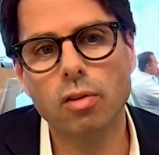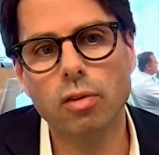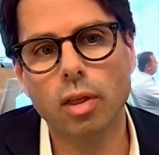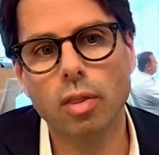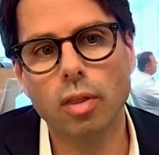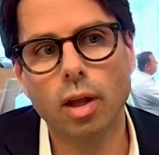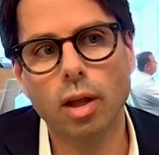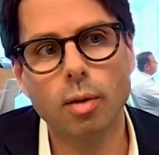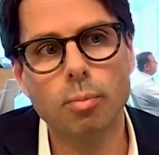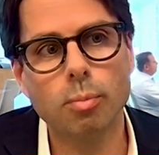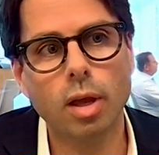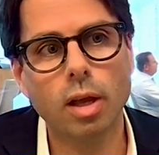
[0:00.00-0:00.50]
I
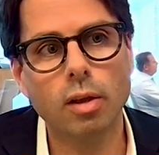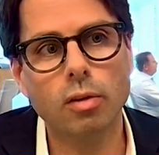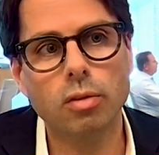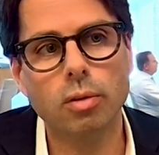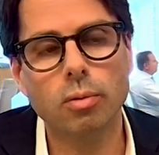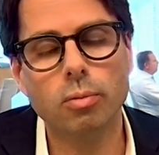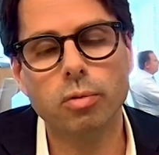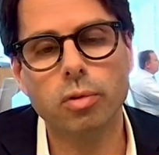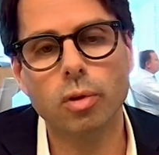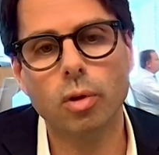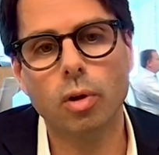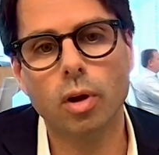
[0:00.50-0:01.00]
think it makes them
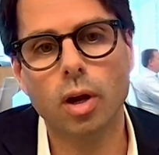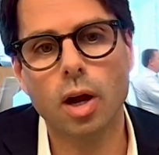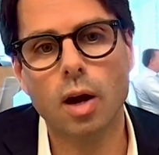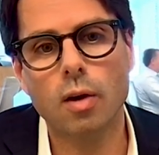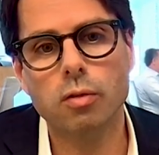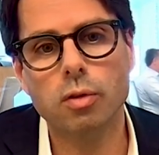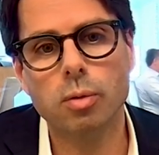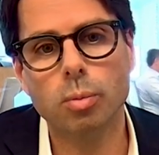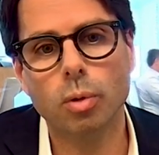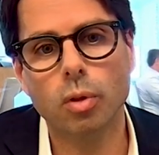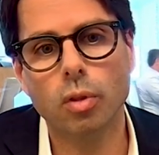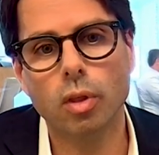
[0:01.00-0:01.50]
feel
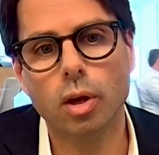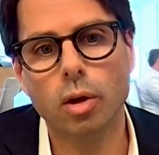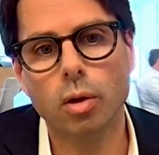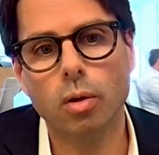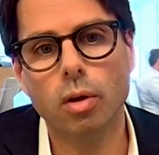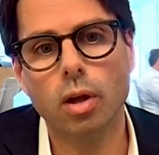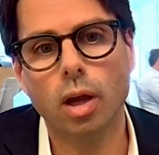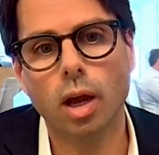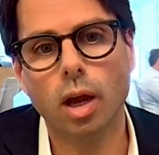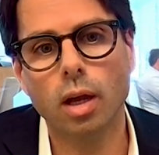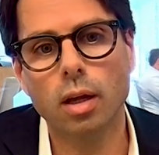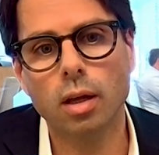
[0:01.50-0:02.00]
comfortable that,
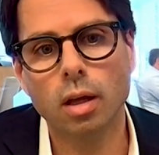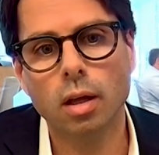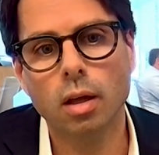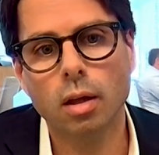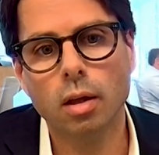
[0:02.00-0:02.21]
okay,